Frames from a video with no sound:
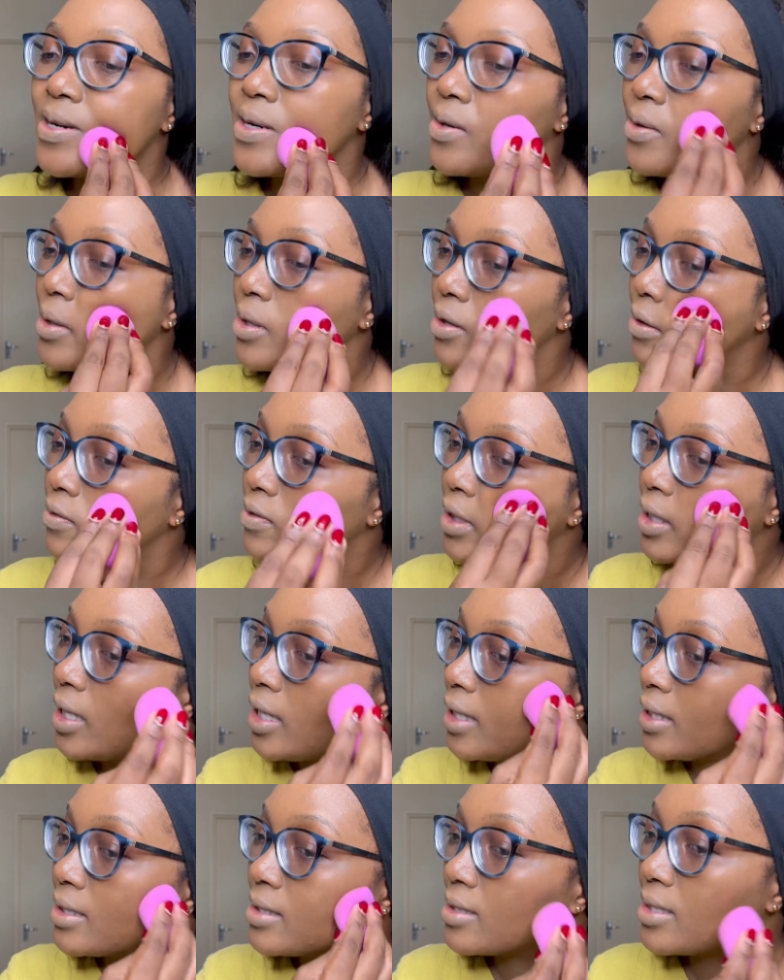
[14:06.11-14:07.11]
rid of the
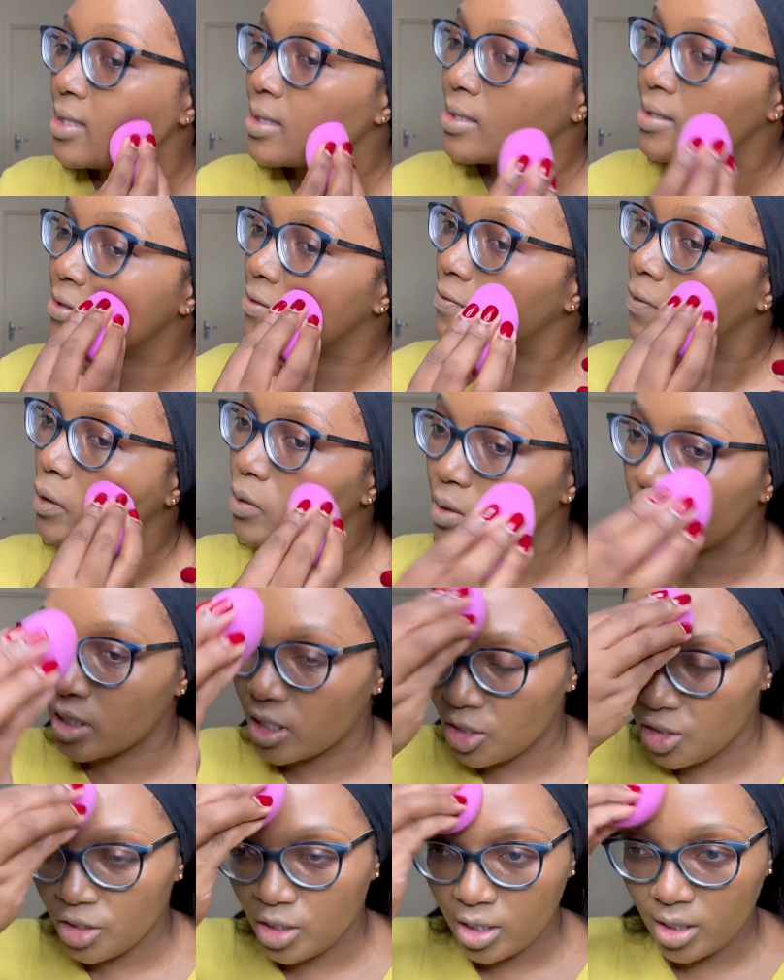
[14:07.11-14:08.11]
excess
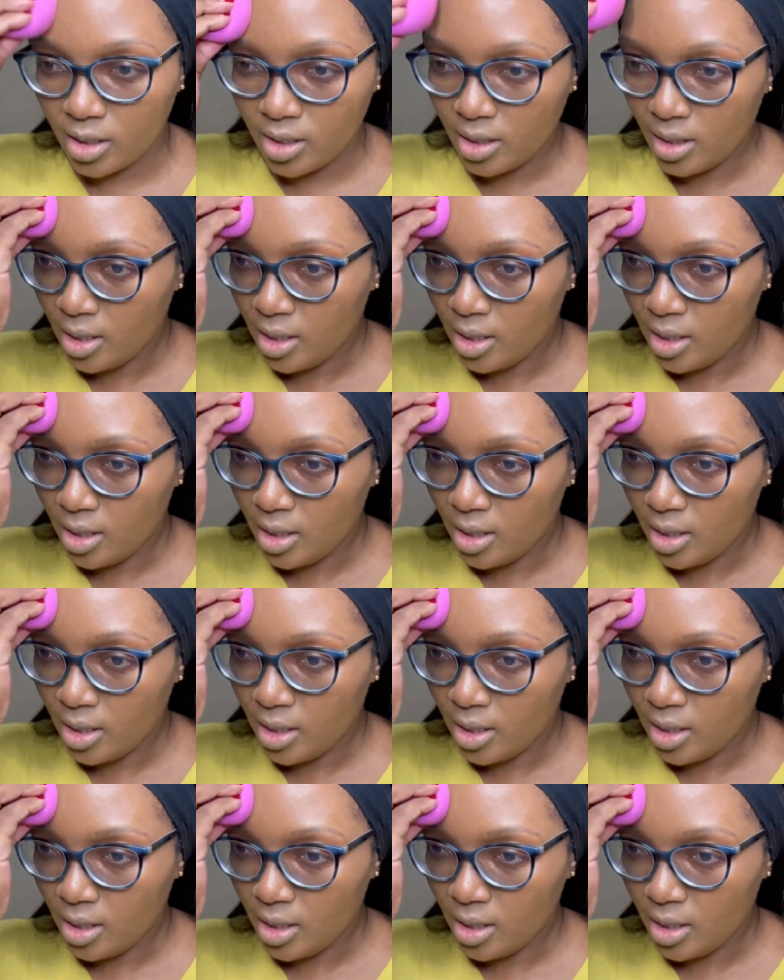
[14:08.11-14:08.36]
foundation,